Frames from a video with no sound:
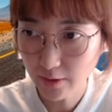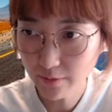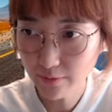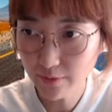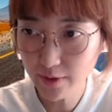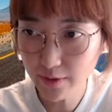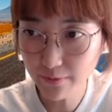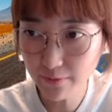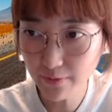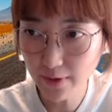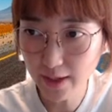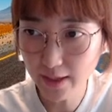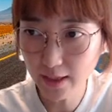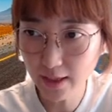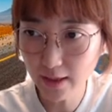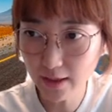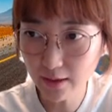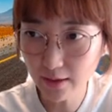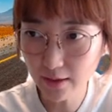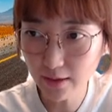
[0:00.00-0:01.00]
Even if I
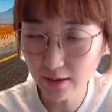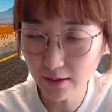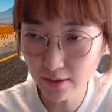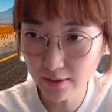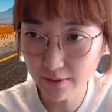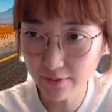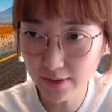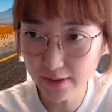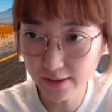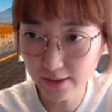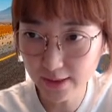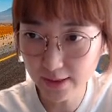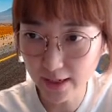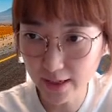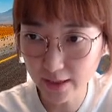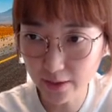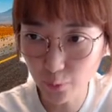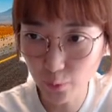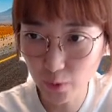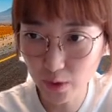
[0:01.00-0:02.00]
can live
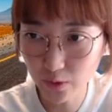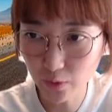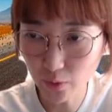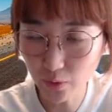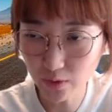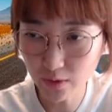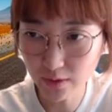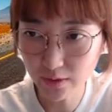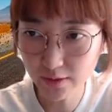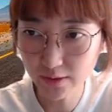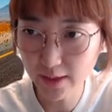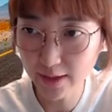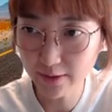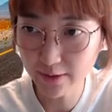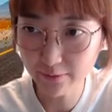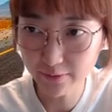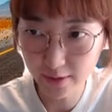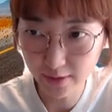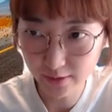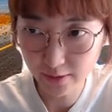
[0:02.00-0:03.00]
inside, we don't
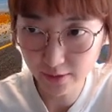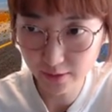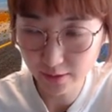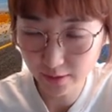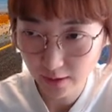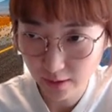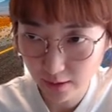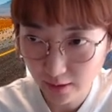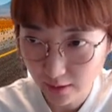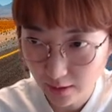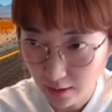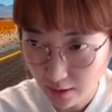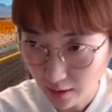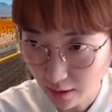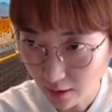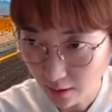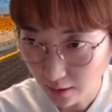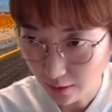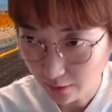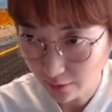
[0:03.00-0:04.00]
save this
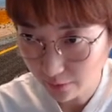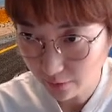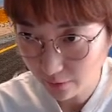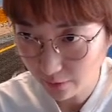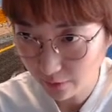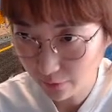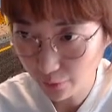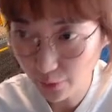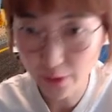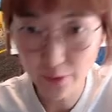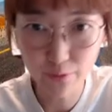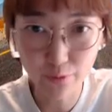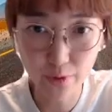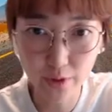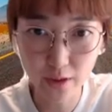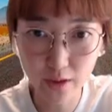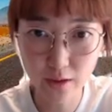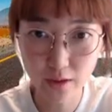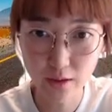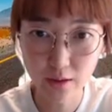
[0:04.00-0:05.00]

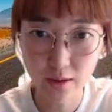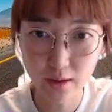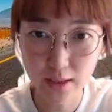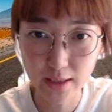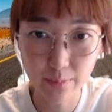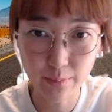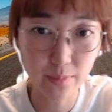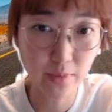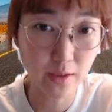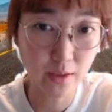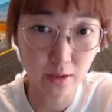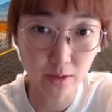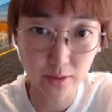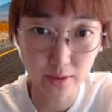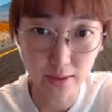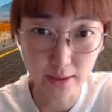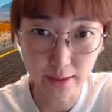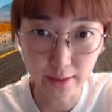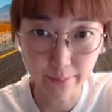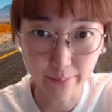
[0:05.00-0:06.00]
3-3
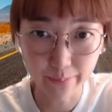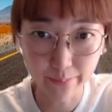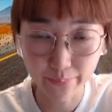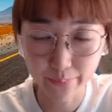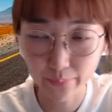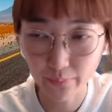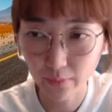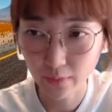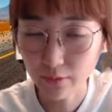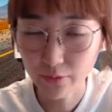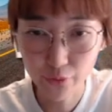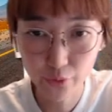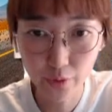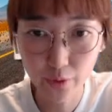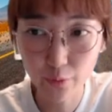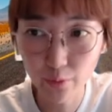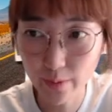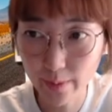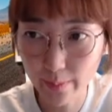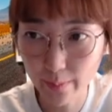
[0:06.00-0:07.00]
immediately. Do
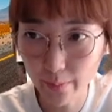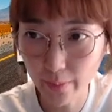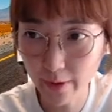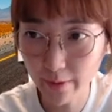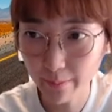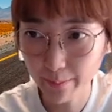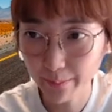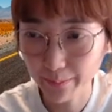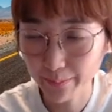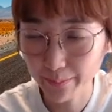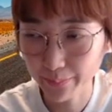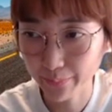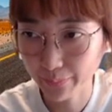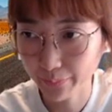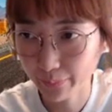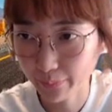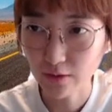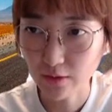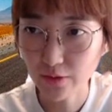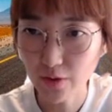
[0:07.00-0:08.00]
you remember?
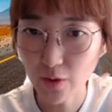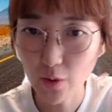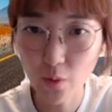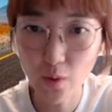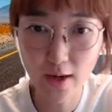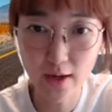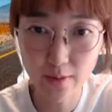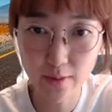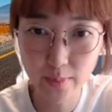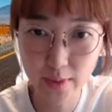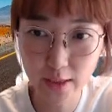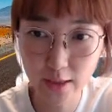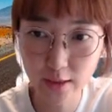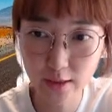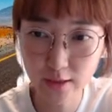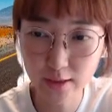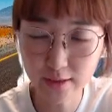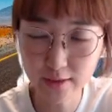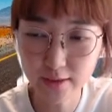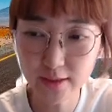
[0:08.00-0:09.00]
So, I
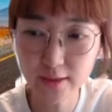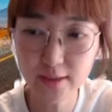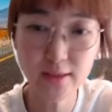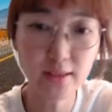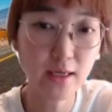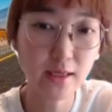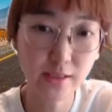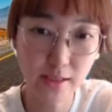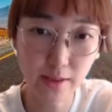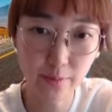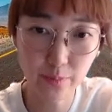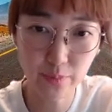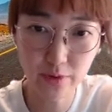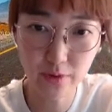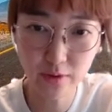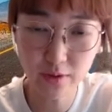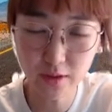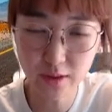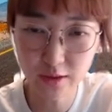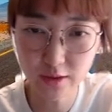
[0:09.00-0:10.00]
mean, this
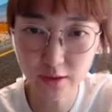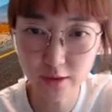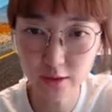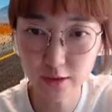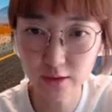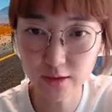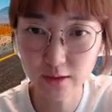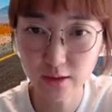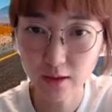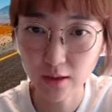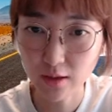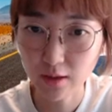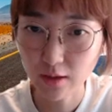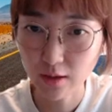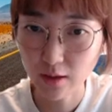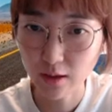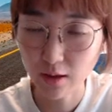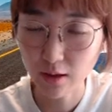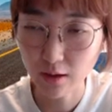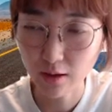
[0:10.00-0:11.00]
example is
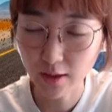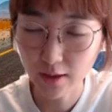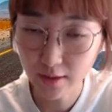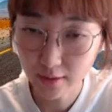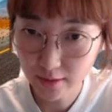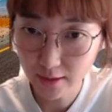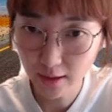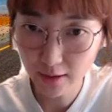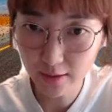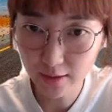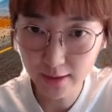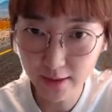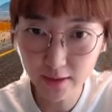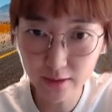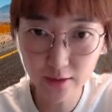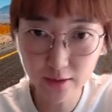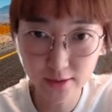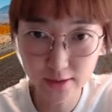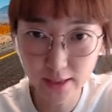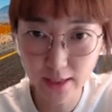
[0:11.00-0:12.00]
exactly
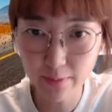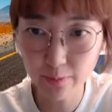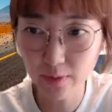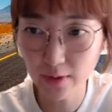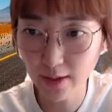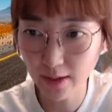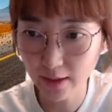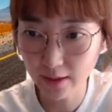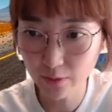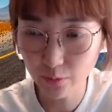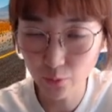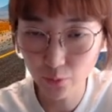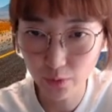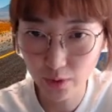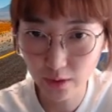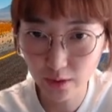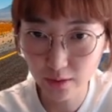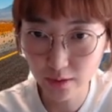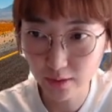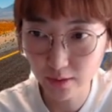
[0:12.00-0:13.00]
in the same line
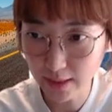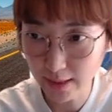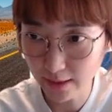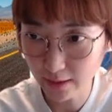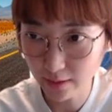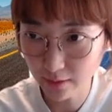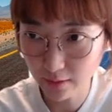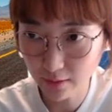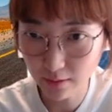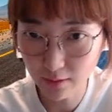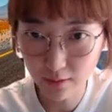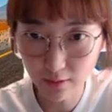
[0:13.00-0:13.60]
with that